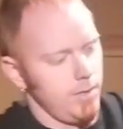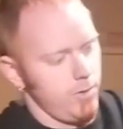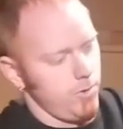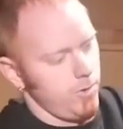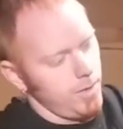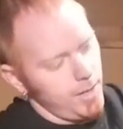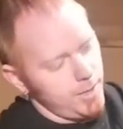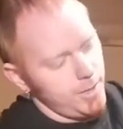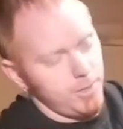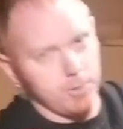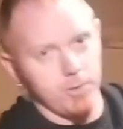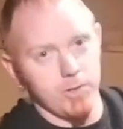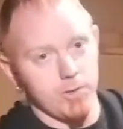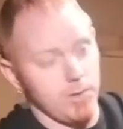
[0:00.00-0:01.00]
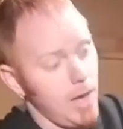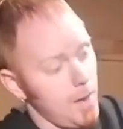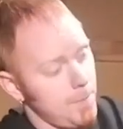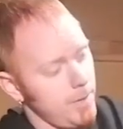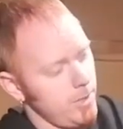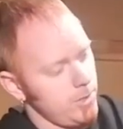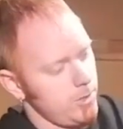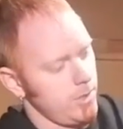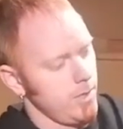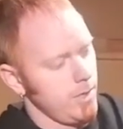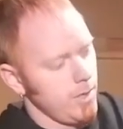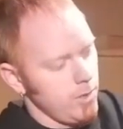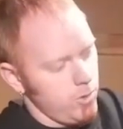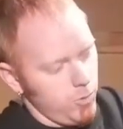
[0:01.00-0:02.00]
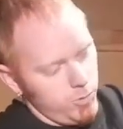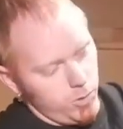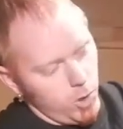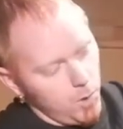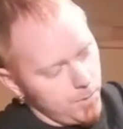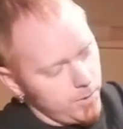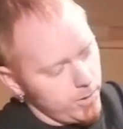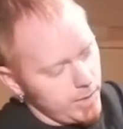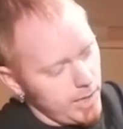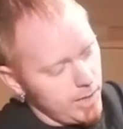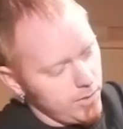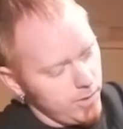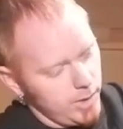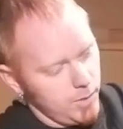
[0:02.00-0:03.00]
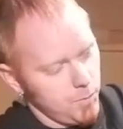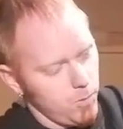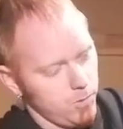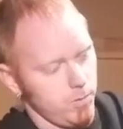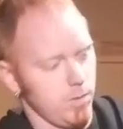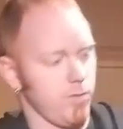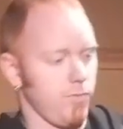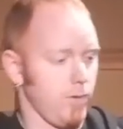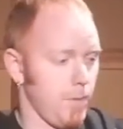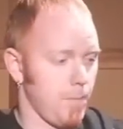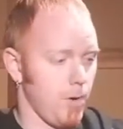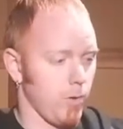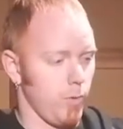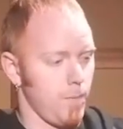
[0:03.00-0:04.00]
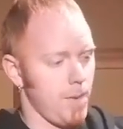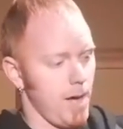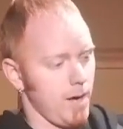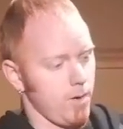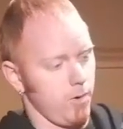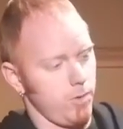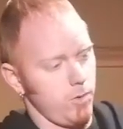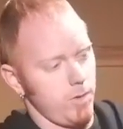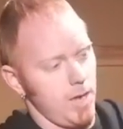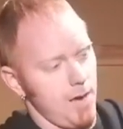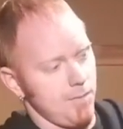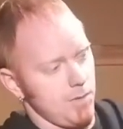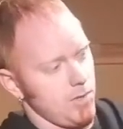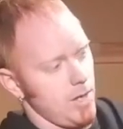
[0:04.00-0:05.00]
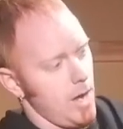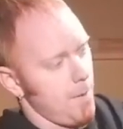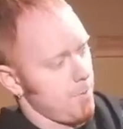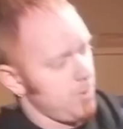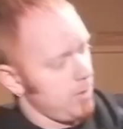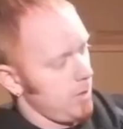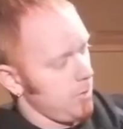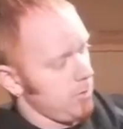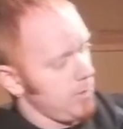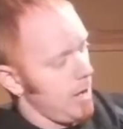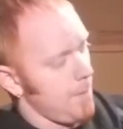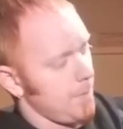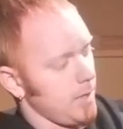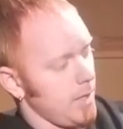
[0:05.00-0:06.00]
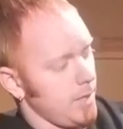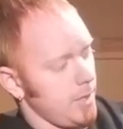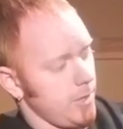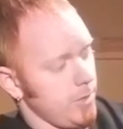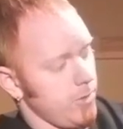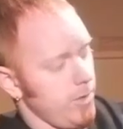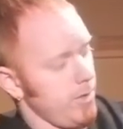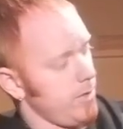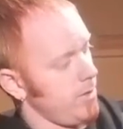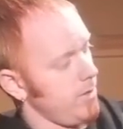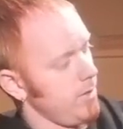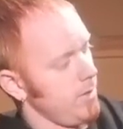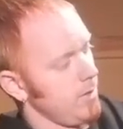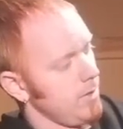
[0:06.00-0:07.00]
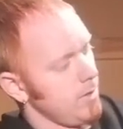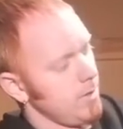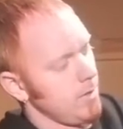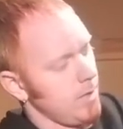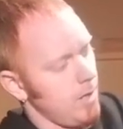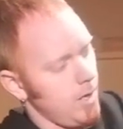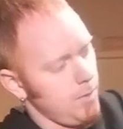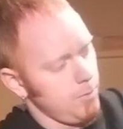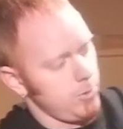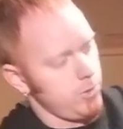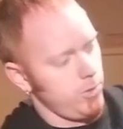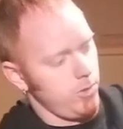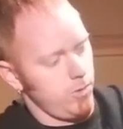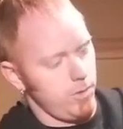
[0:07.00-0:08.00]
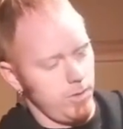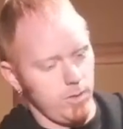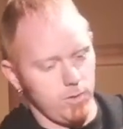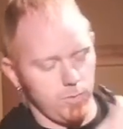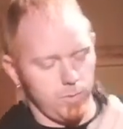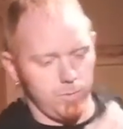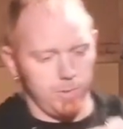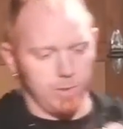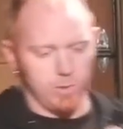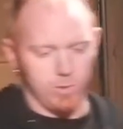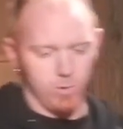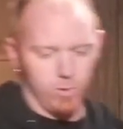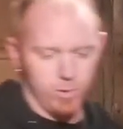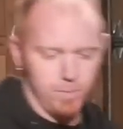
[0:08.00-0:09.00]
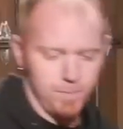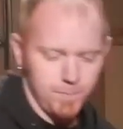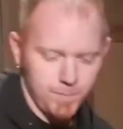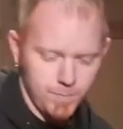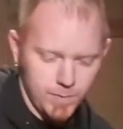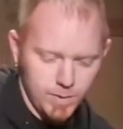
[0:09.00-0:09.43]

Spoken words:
These are a 90-degree stop hinge. So when you open your case lid, it won't just flip all the way back on you. They have a stop, so they will stop at 90 degrees. We'll show you these when we install them.